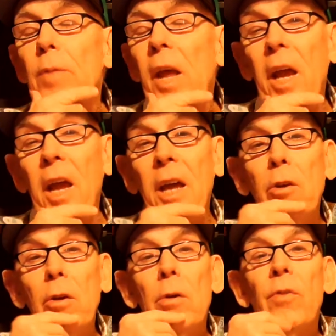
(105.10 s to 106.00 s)

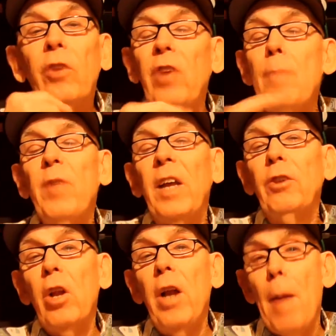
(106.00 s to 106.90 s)
And the same thing is
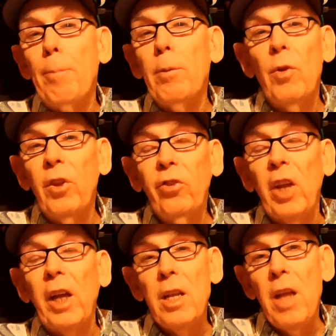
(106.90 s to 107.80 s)
going to happen with the
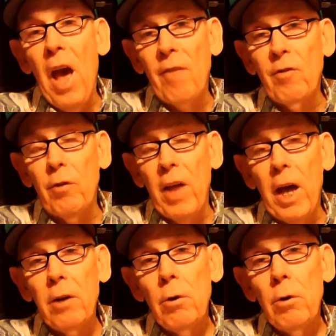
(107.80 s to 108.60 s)
second half of that.